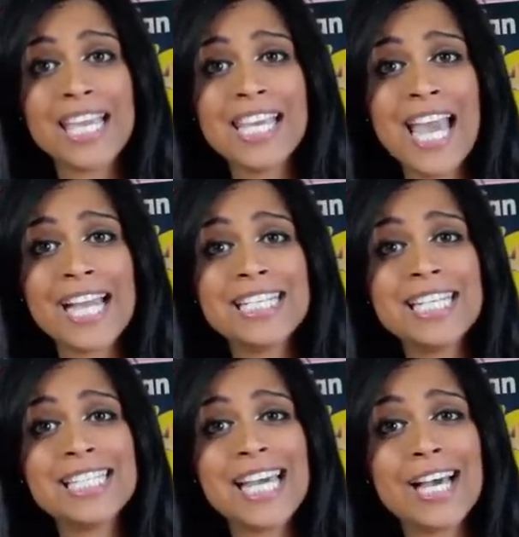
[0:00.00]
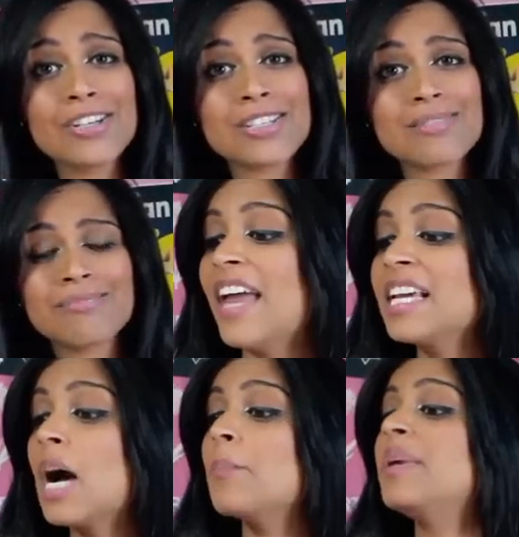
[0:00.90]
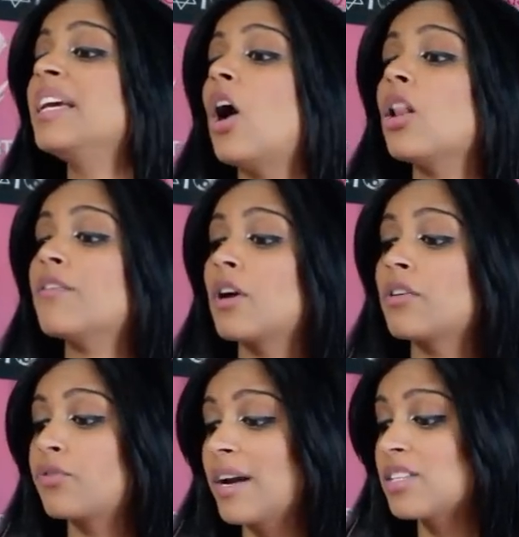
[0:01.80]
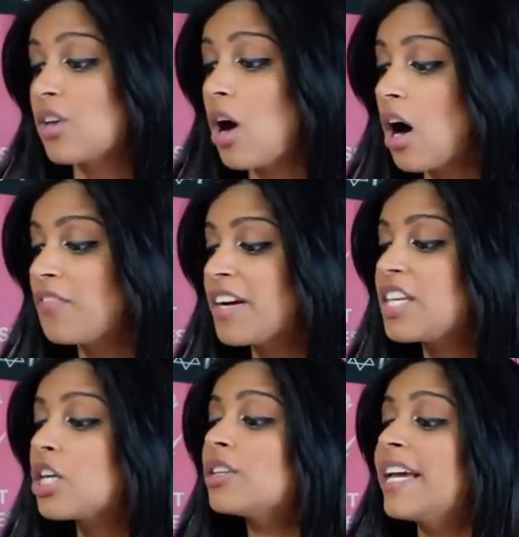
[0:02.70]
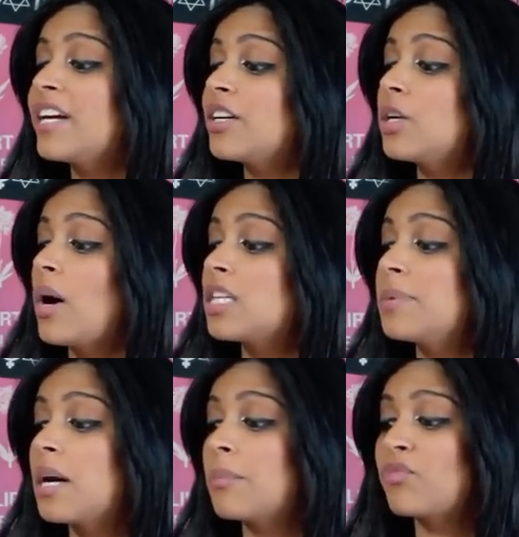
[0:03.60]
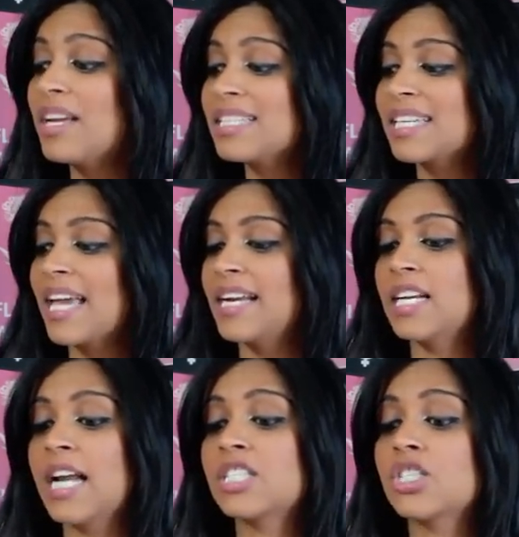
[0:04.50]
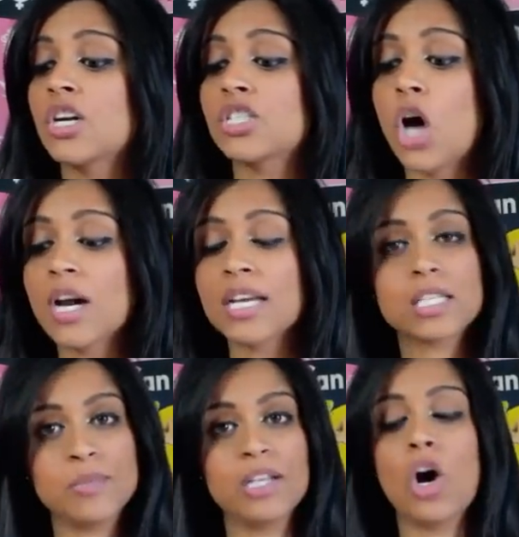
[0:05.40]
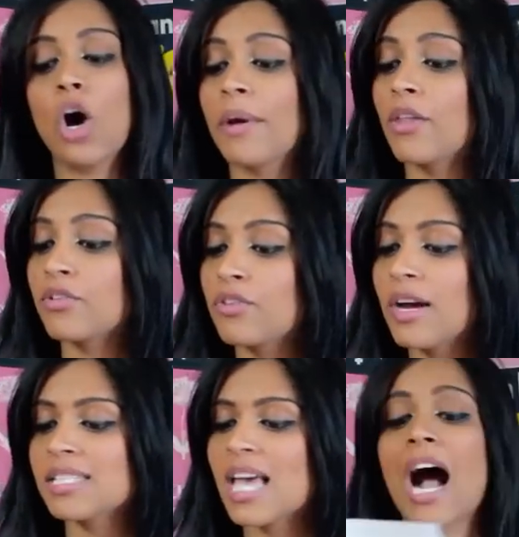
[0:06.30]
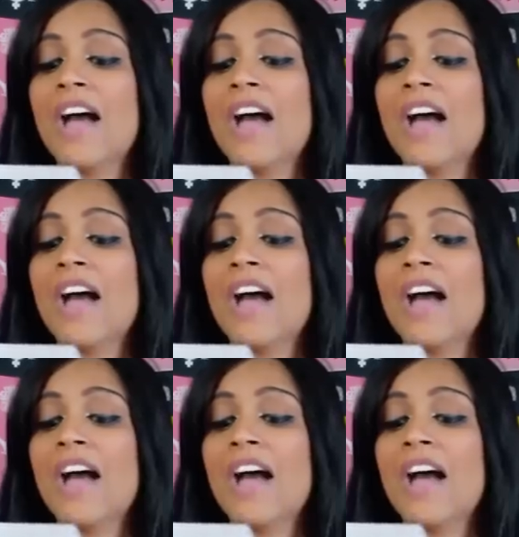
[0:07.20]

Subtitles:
Yay, details. Then he cut me and all of our friends off. A year later, he wanted to become friends again and has started talking to me and all my other friends.